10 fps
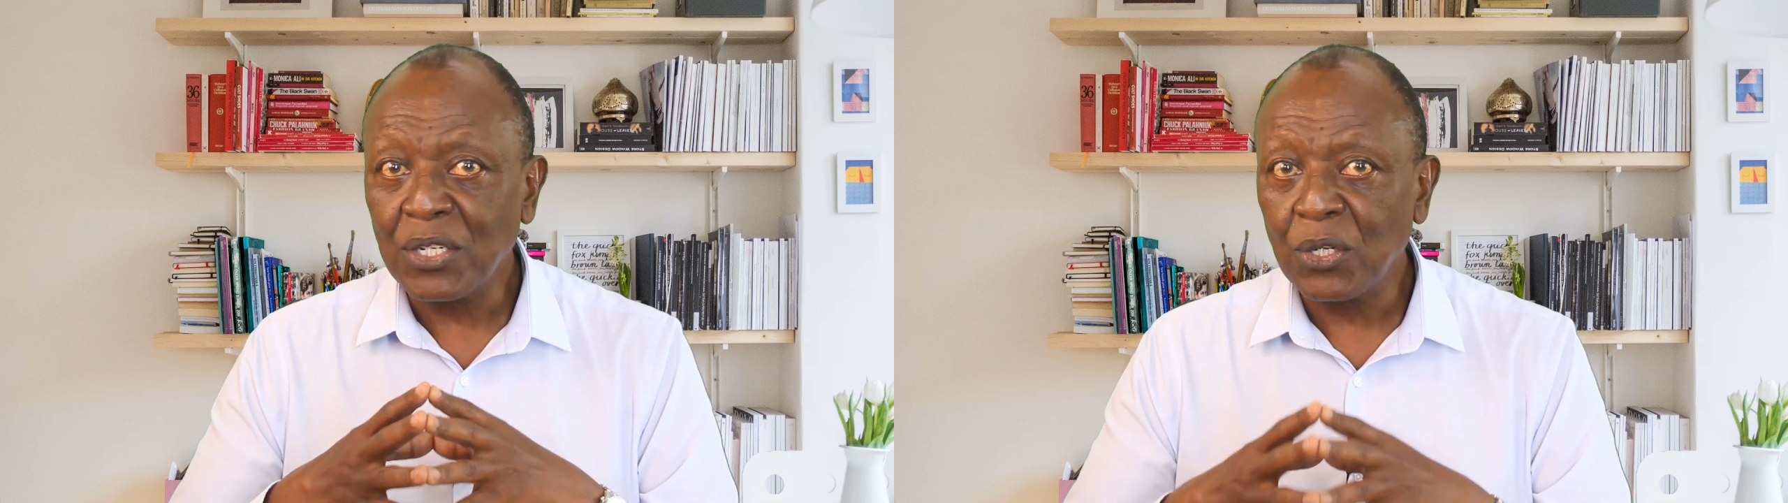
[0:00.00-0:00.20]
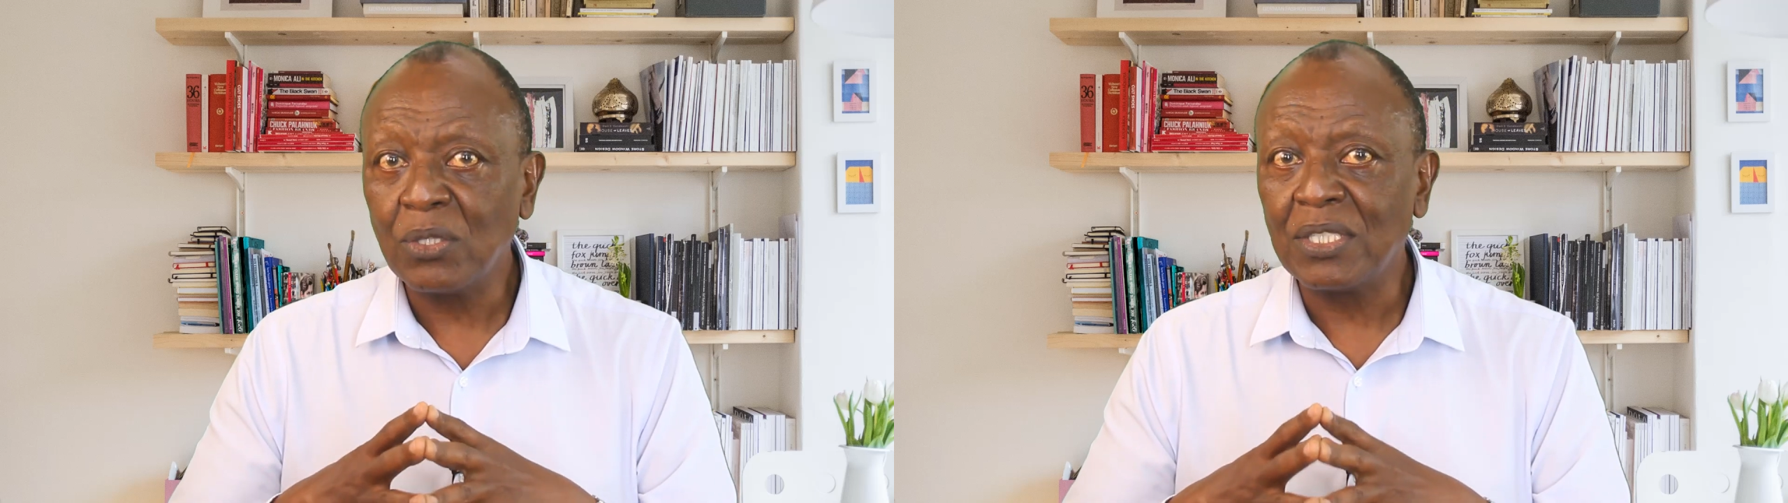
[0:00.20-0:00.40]

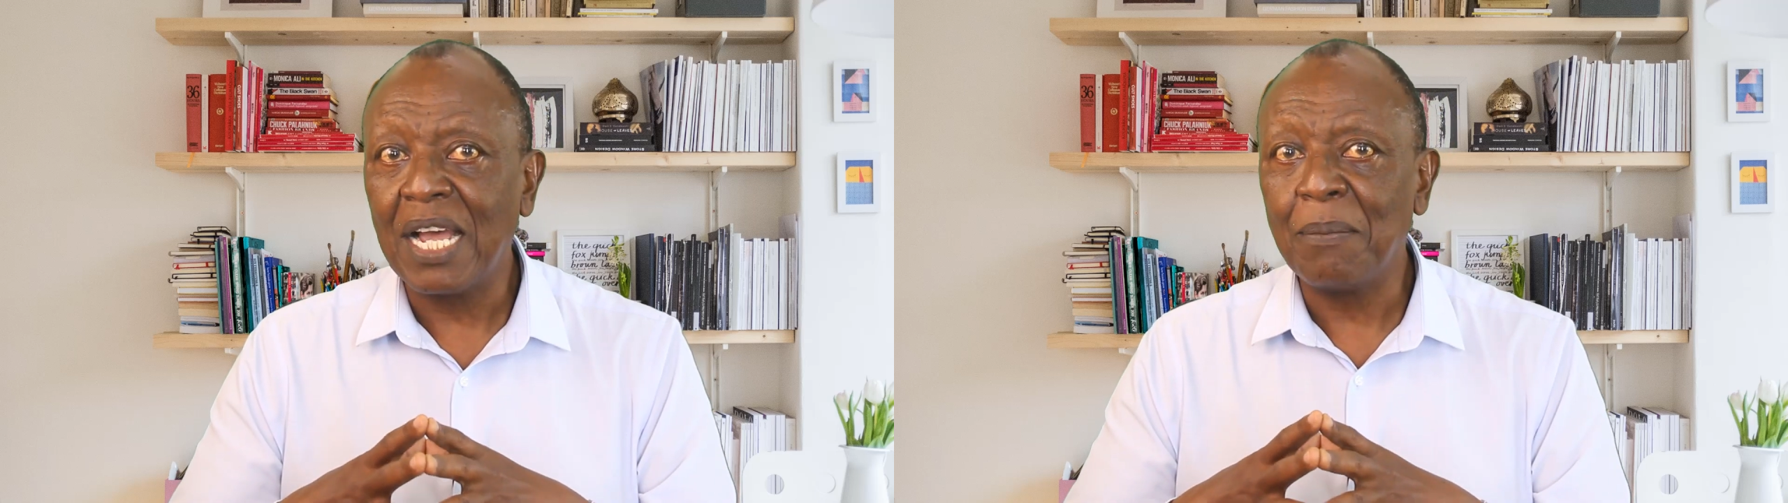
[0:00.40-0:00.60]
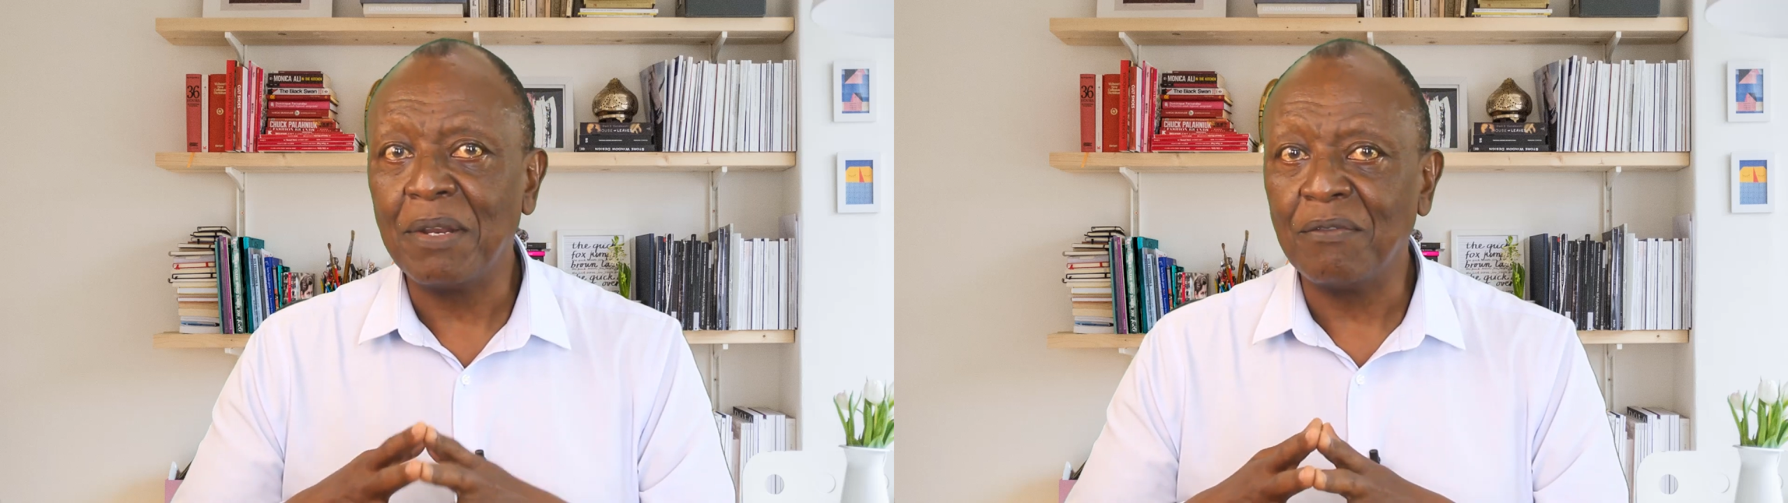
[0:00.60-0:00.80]

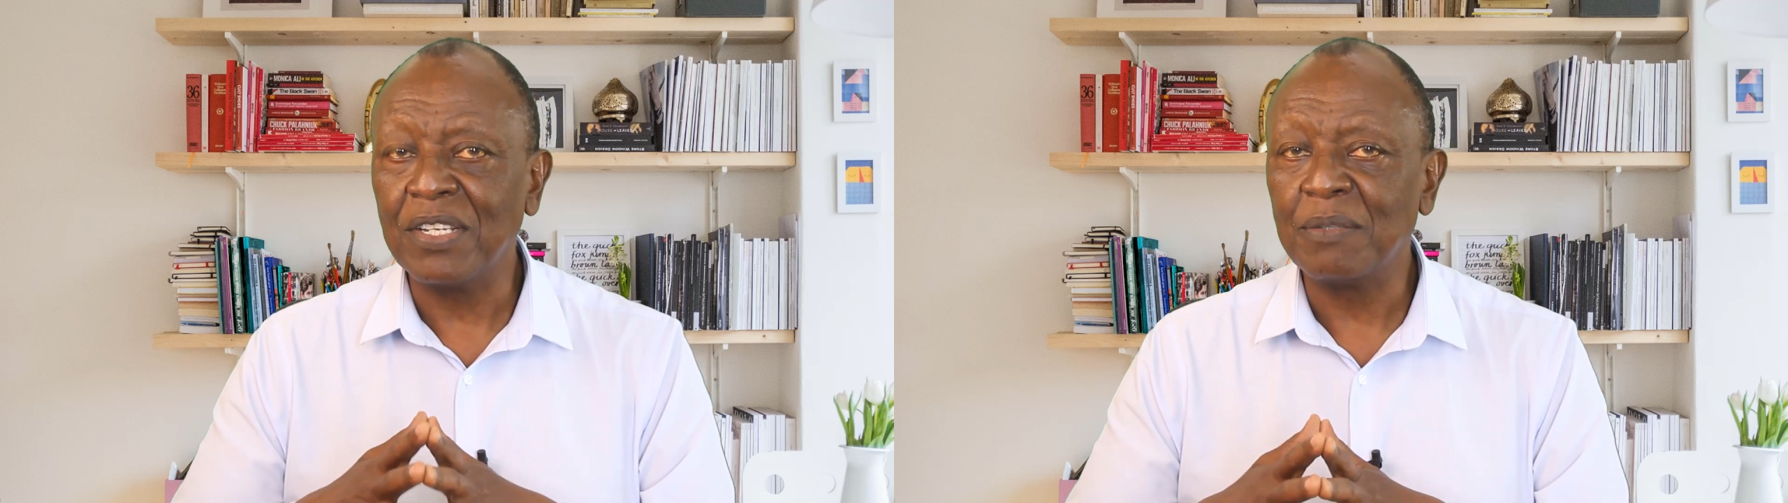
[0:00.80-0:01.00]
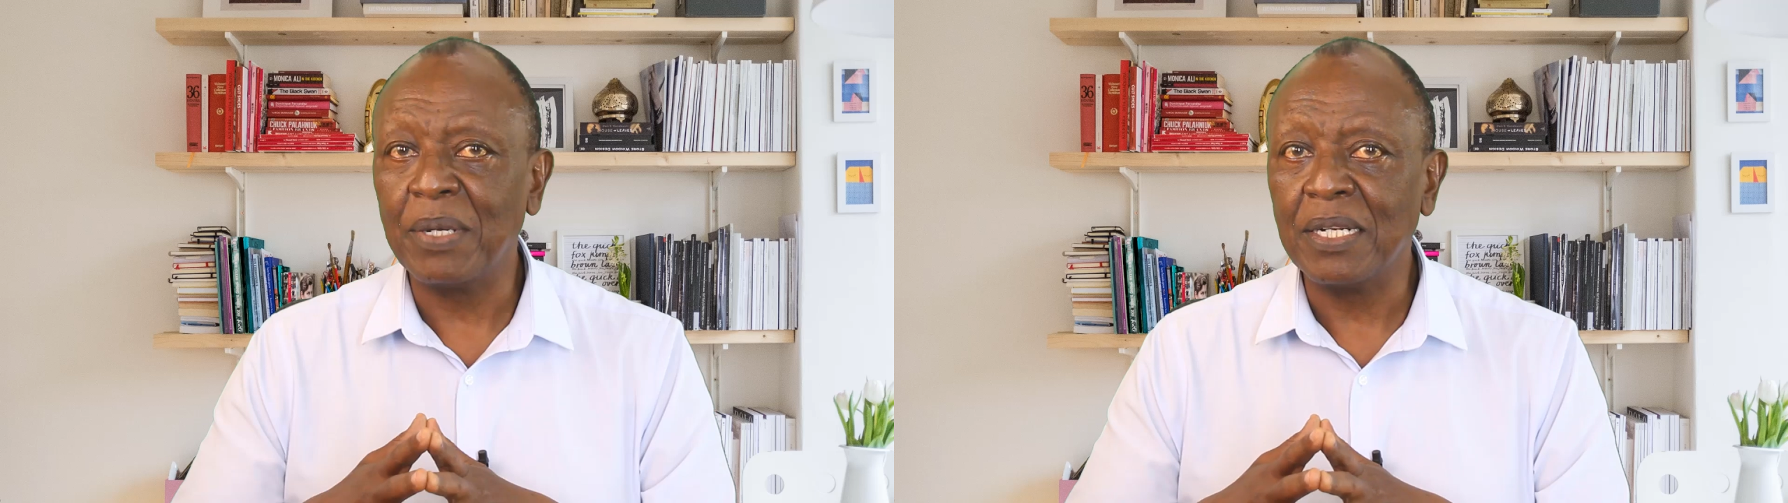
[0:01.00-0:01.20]
short-term
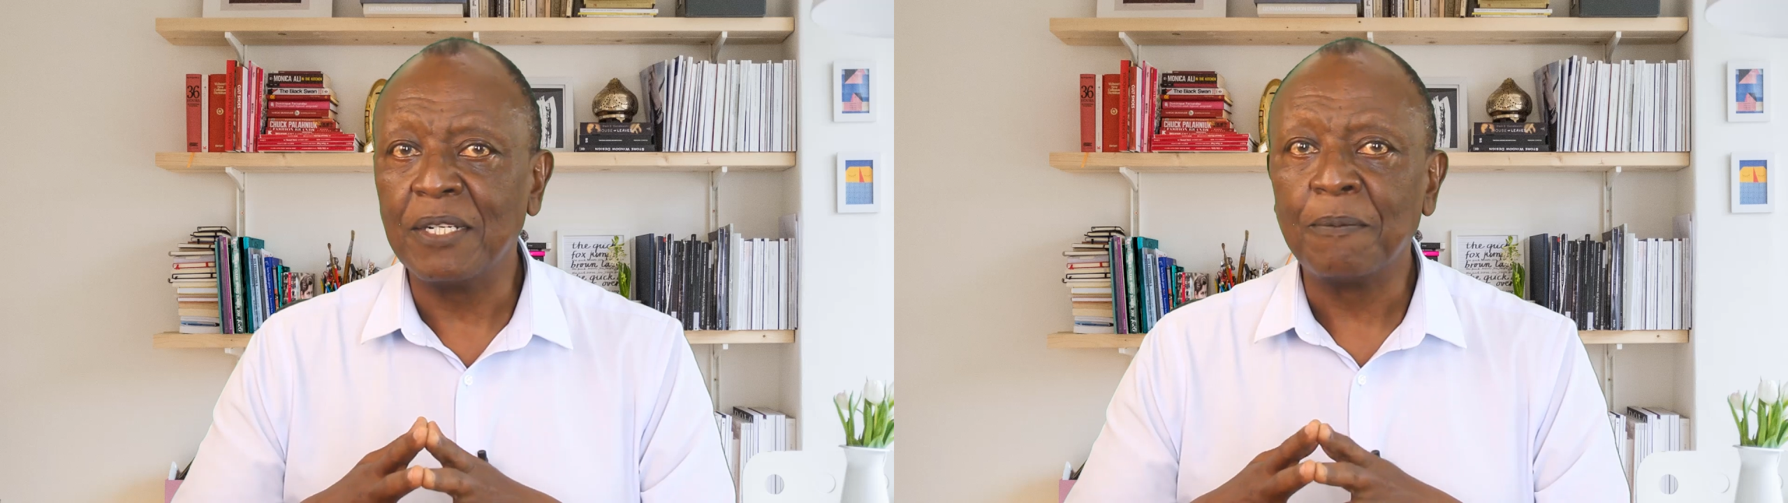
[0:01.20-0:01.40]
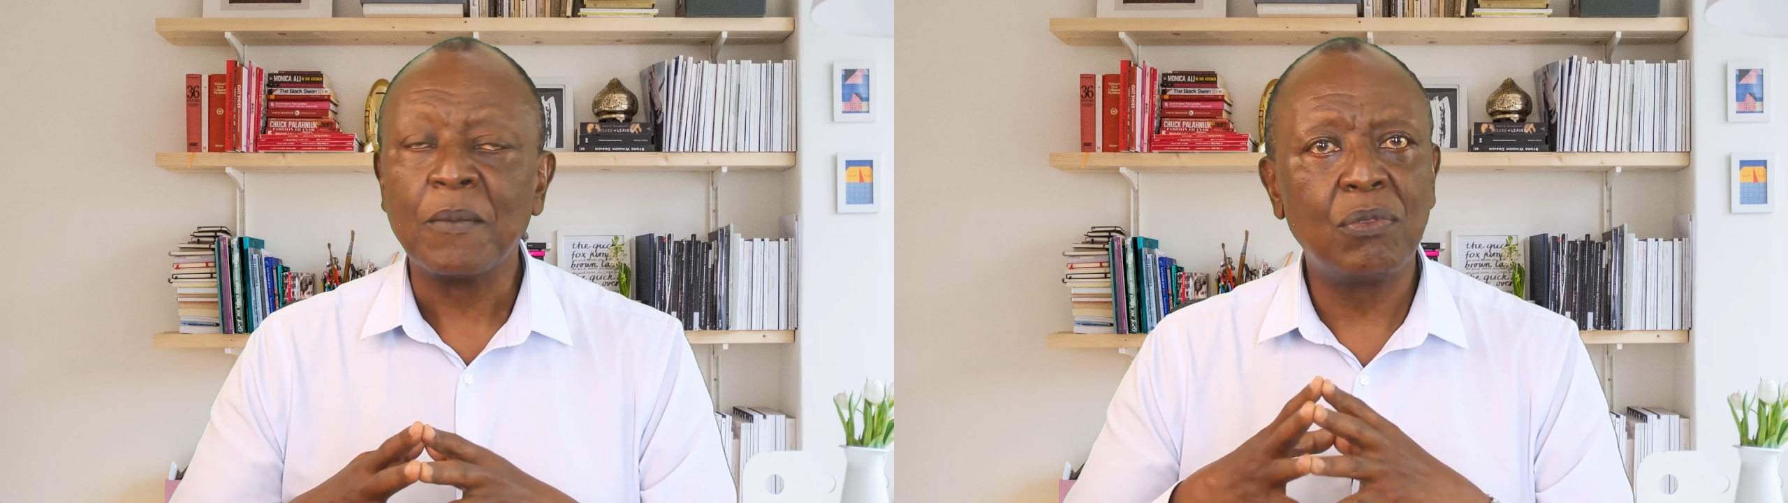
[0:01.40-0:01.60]
investment.